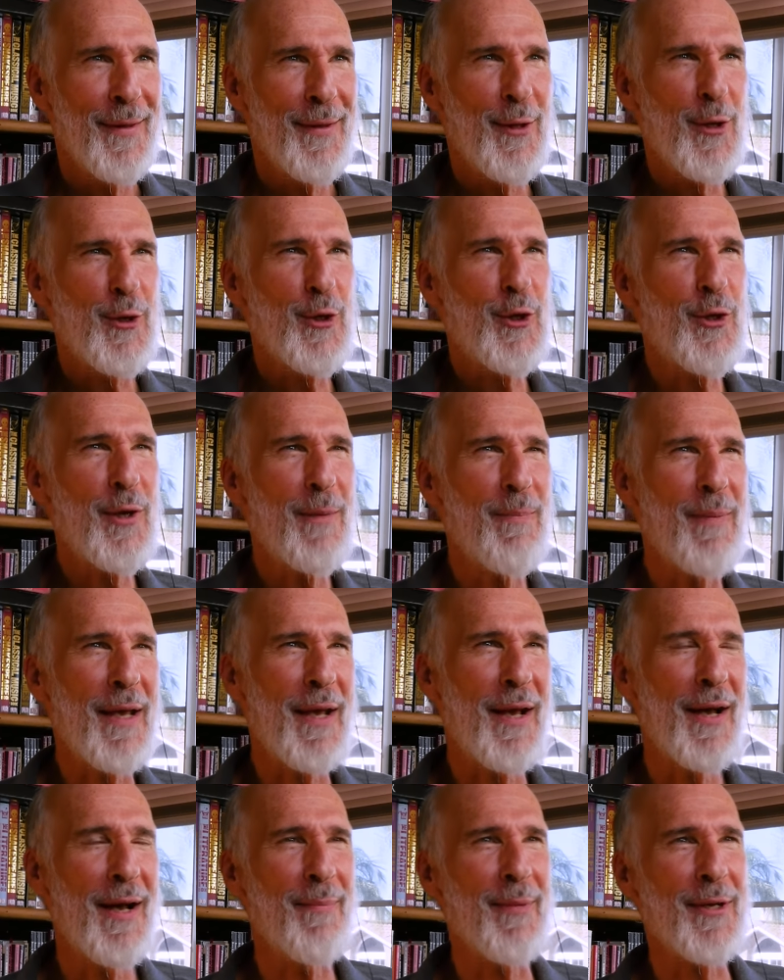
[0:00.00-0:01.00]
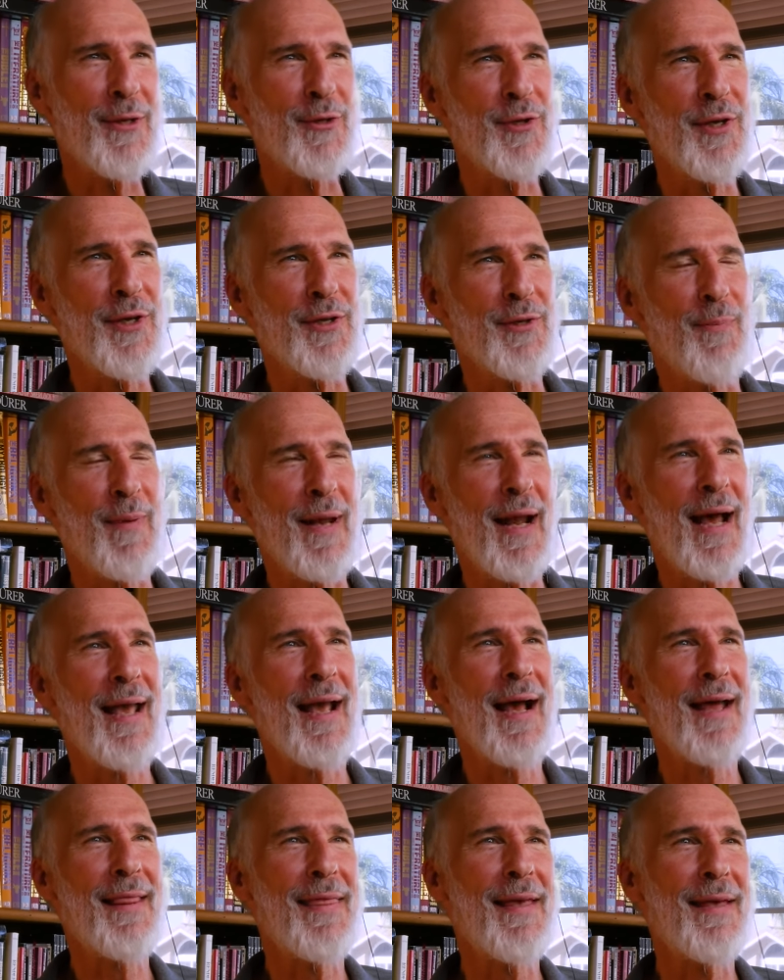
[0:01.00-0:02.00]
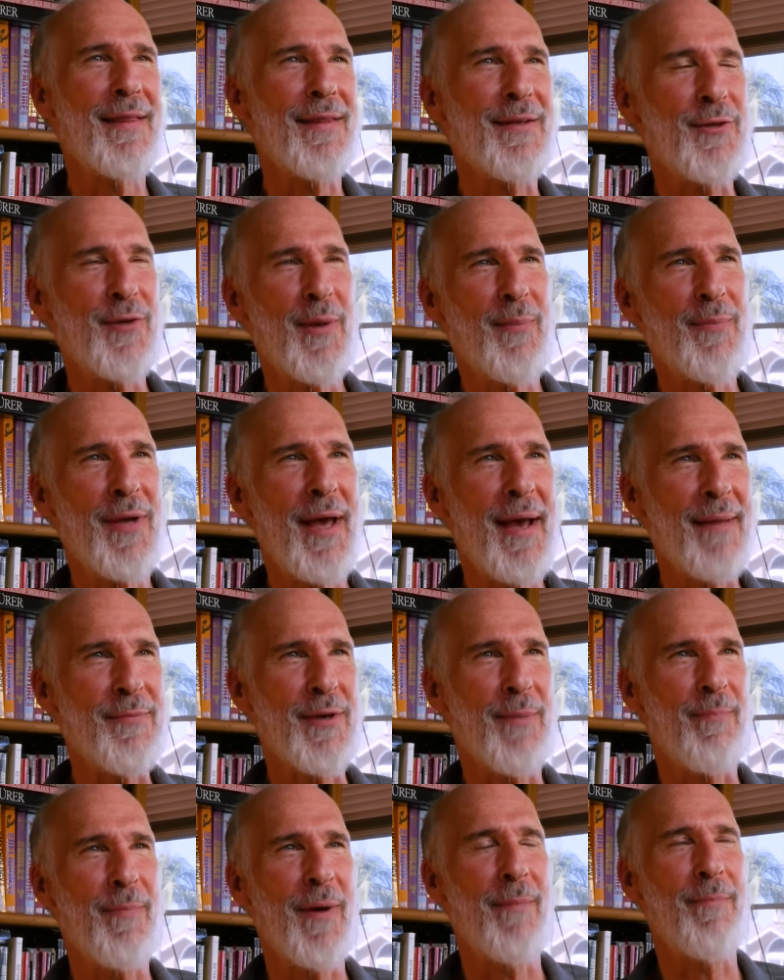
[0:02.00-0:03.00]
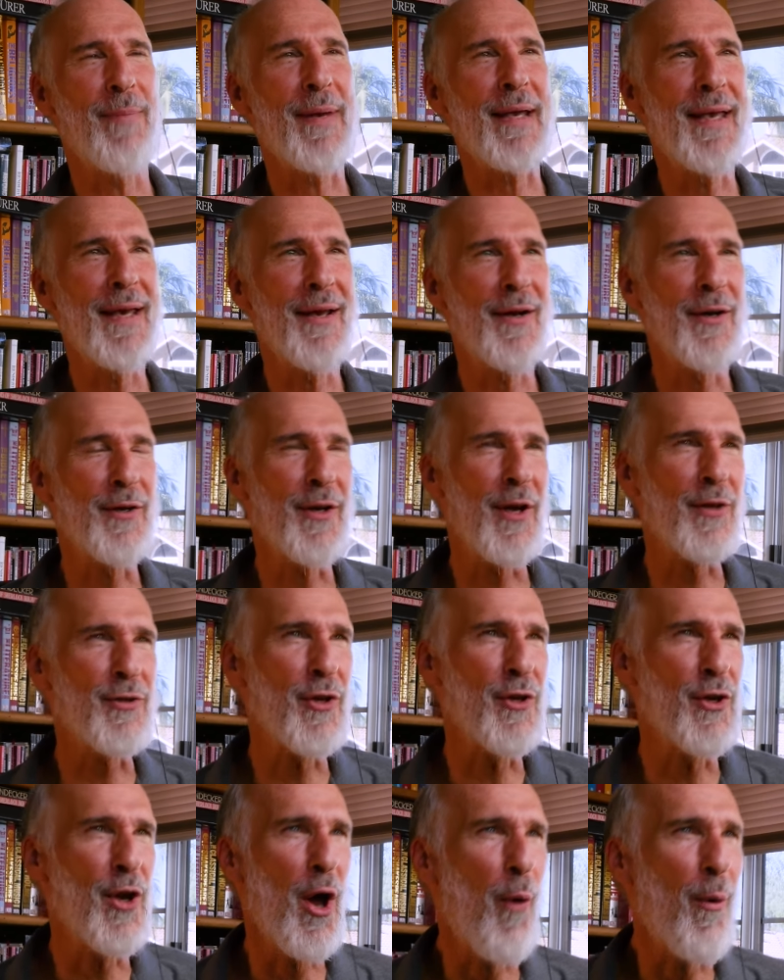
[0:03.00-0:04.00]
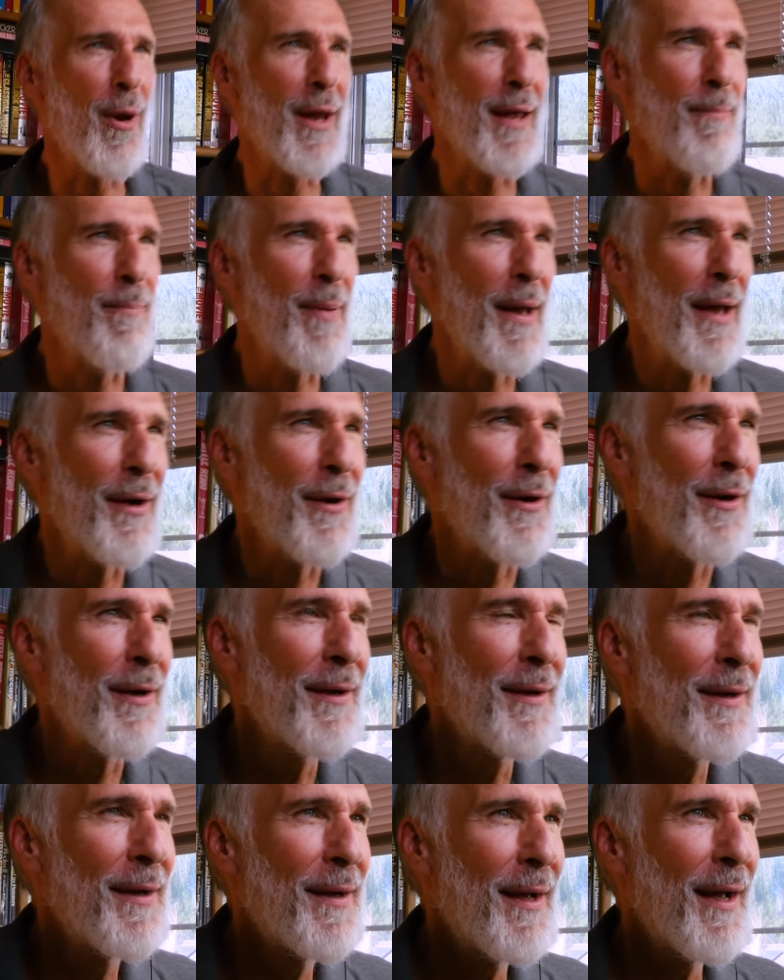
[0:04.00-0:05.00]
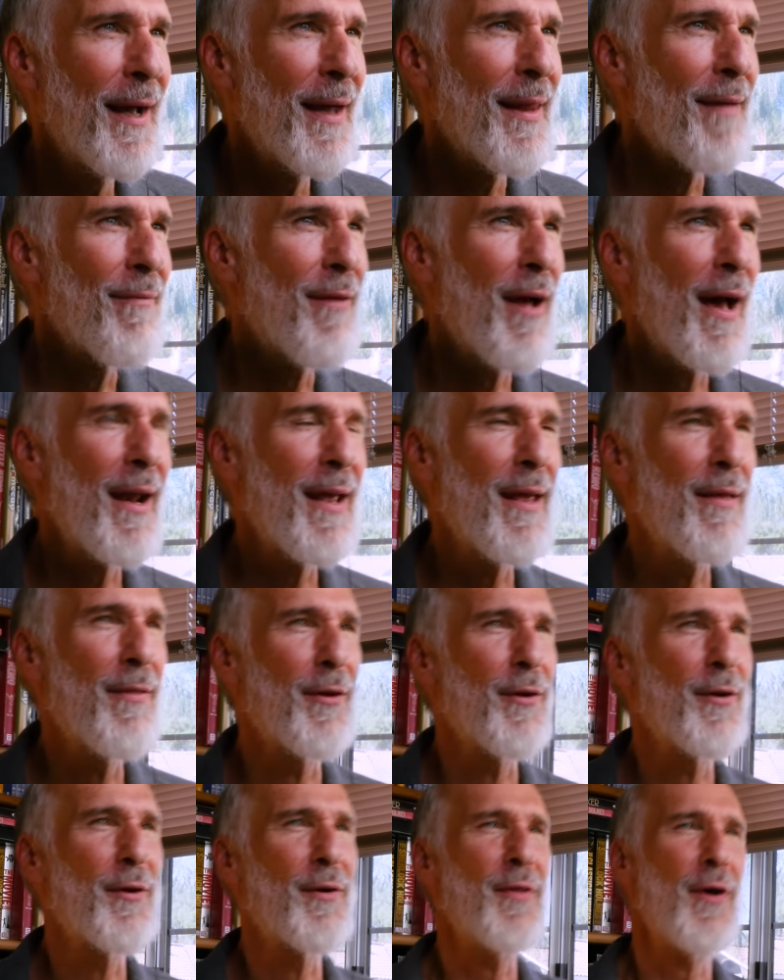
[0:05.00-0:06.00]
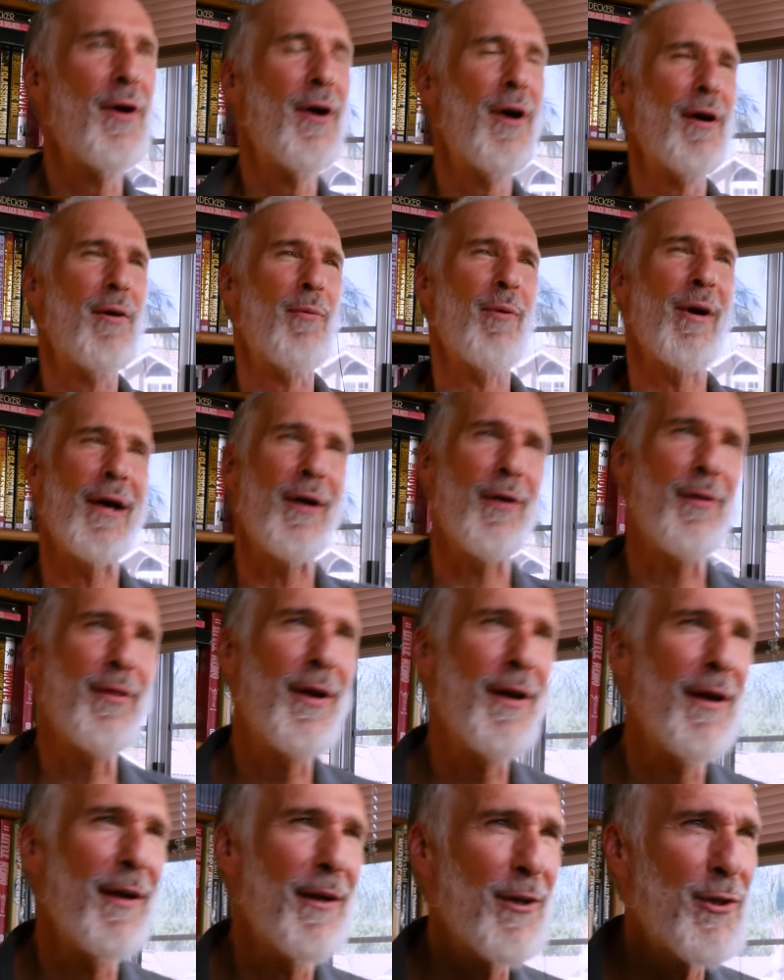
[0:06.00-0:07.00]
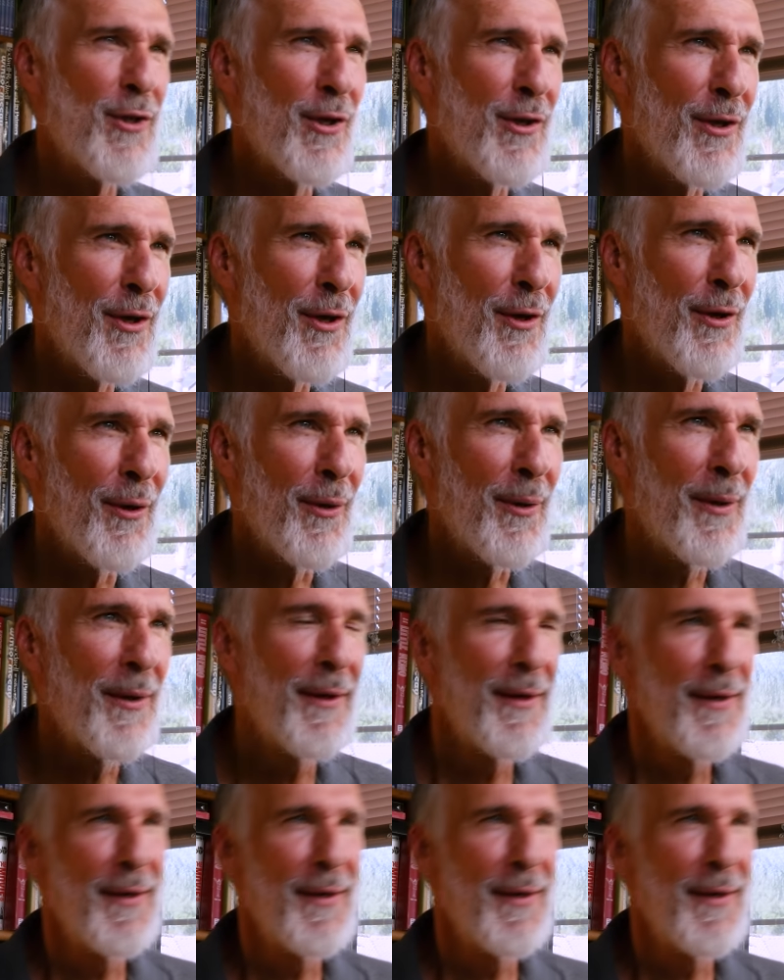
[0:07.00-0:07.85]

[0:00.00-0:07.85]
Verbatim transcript: This should be common sense, but I, I think that sometimes a, a, beginner doesn't know any better, and they've got to either learn the hard way or they're going to listen to you.